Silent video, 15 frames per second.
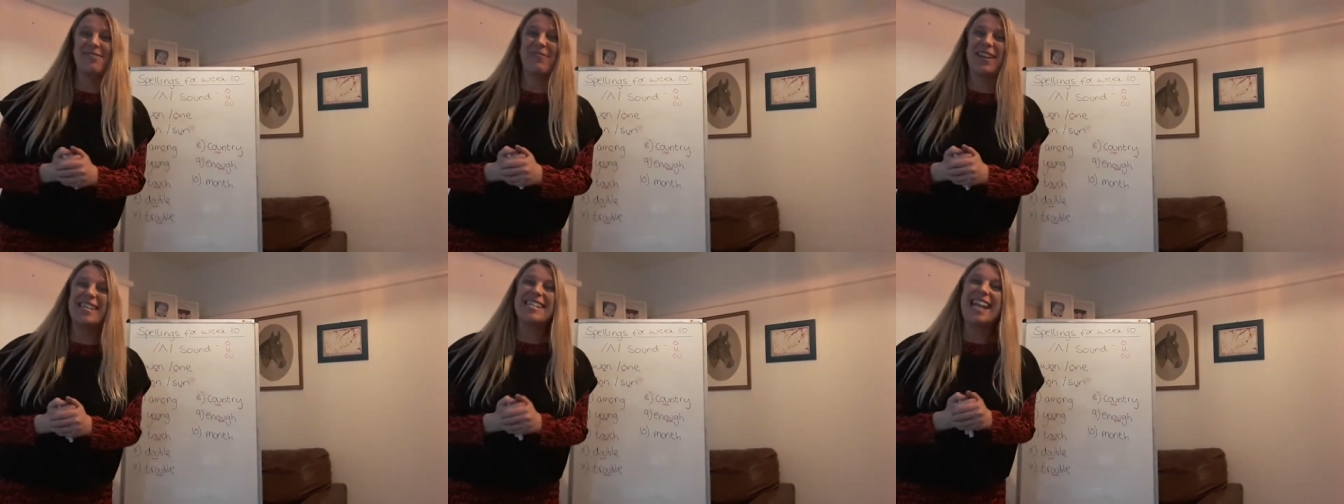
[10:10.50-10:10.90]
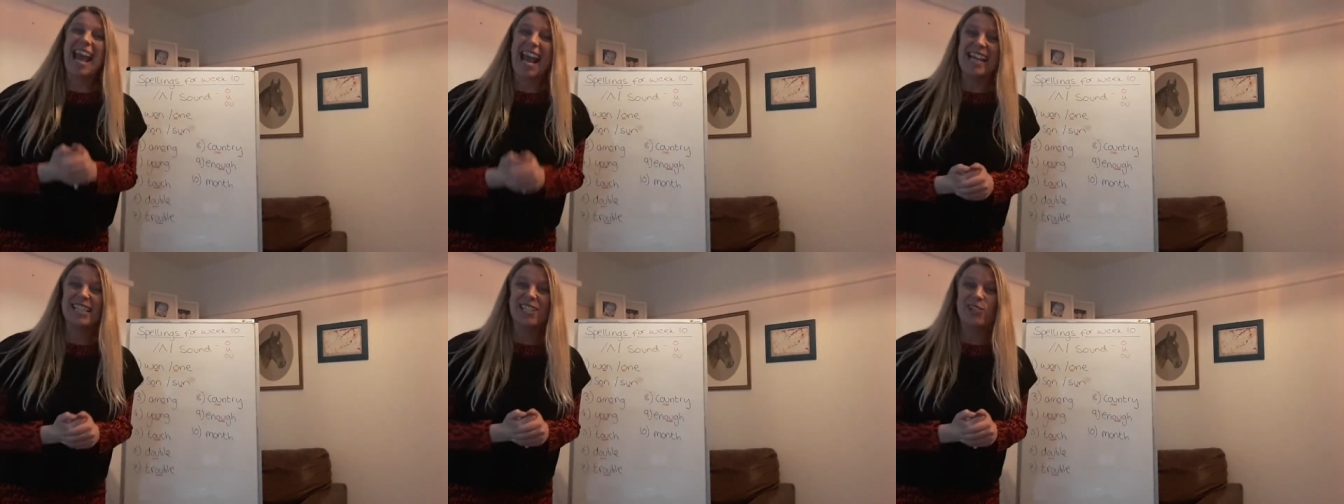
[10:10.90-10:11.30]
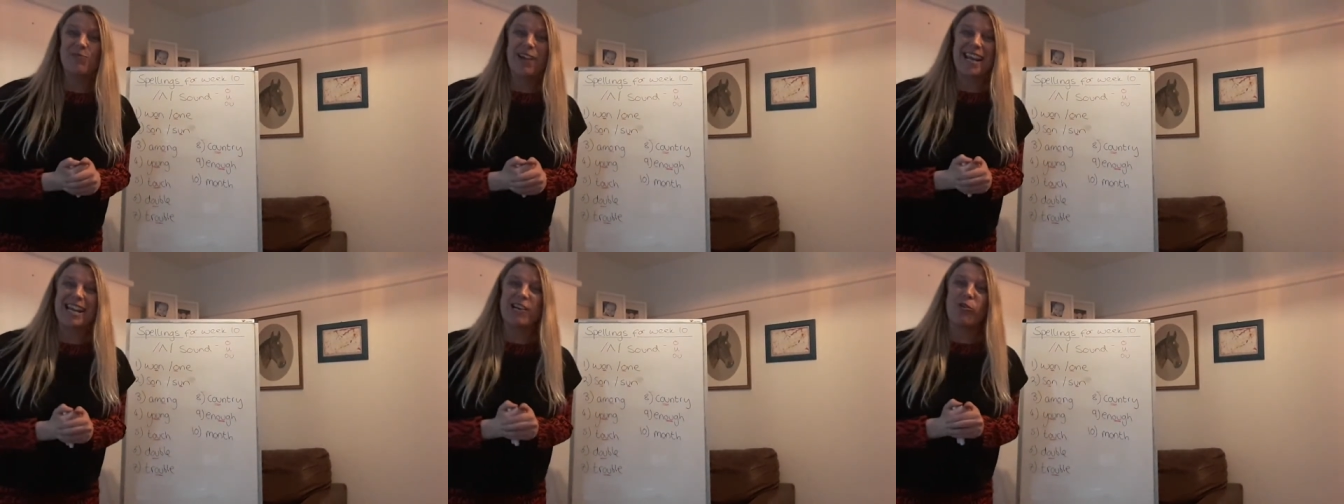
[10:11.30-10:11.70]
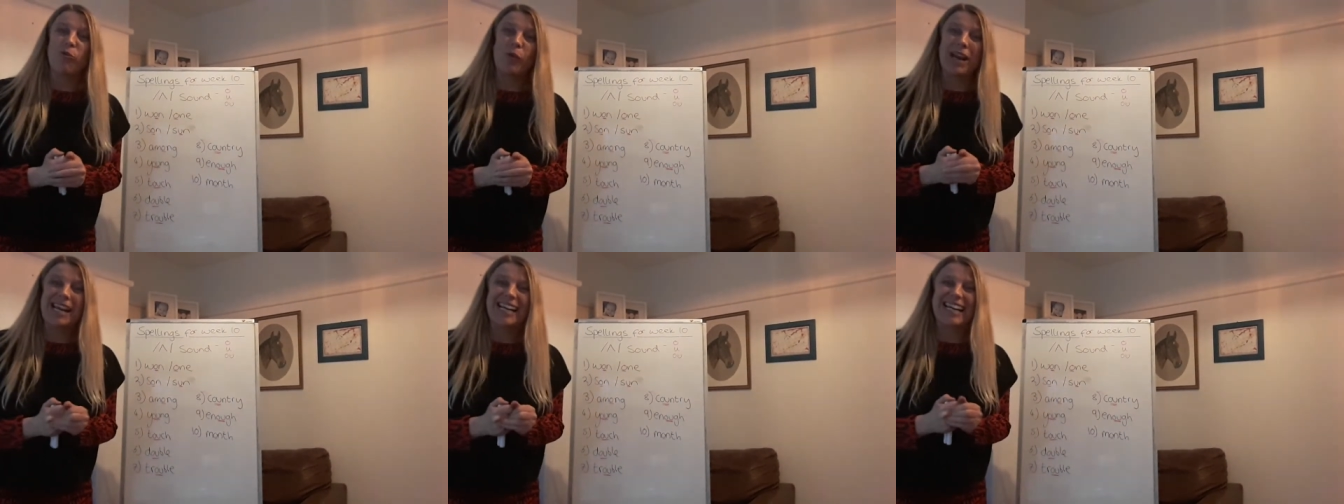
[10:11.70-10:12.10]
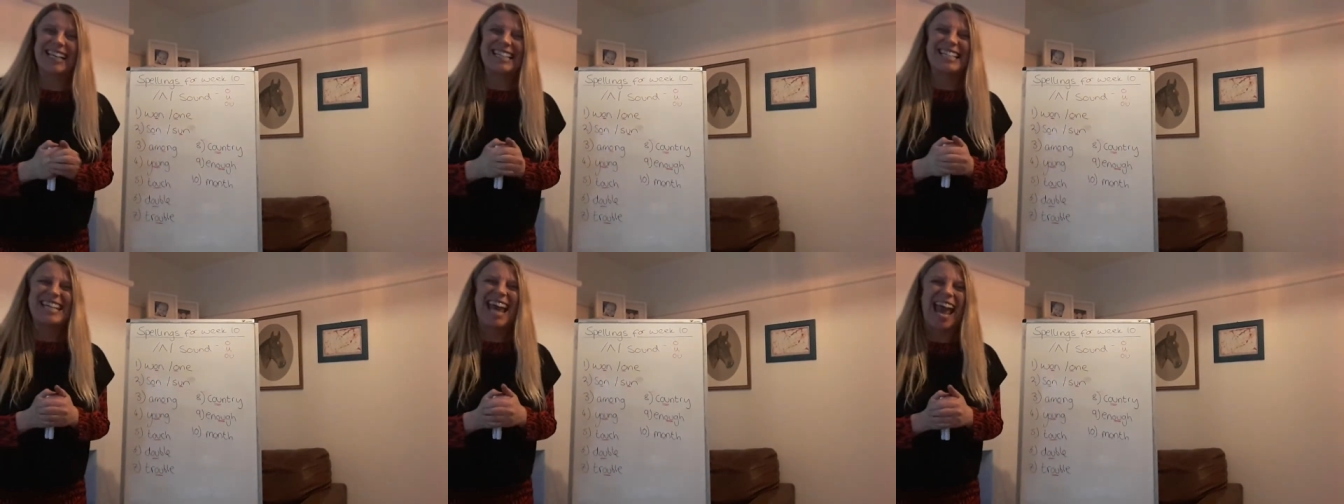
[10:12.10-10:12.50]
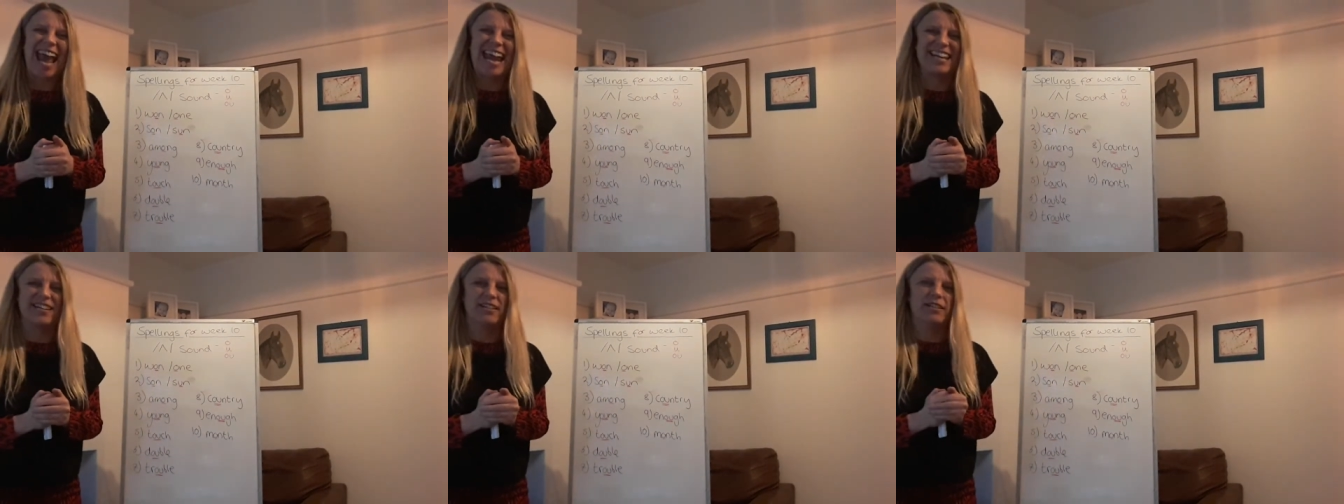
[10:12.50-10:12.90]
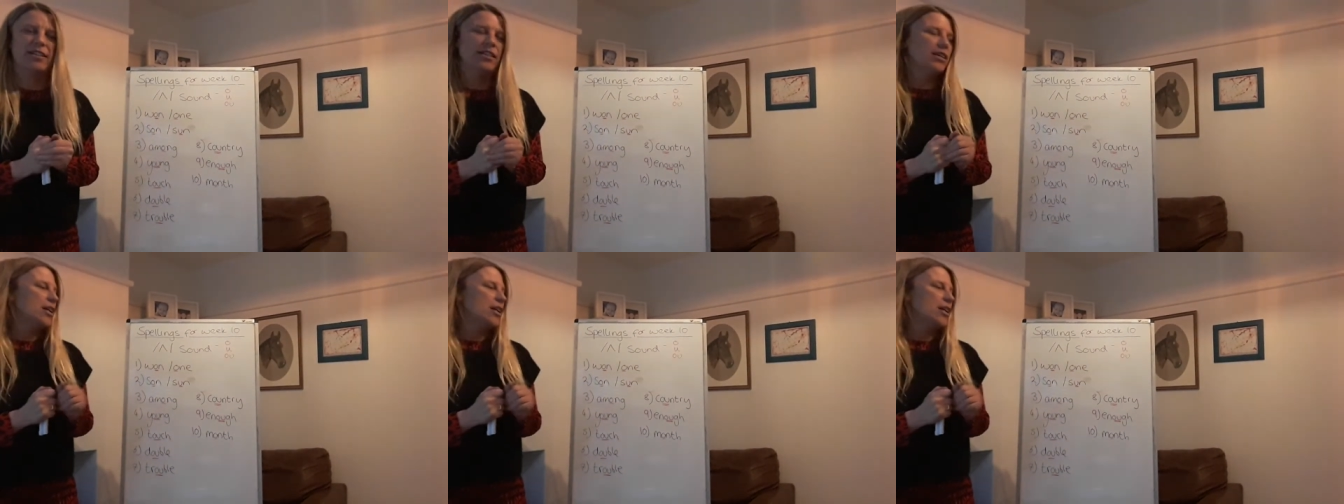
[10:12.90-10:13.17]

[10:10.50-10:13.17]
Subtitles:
for next week, week 10.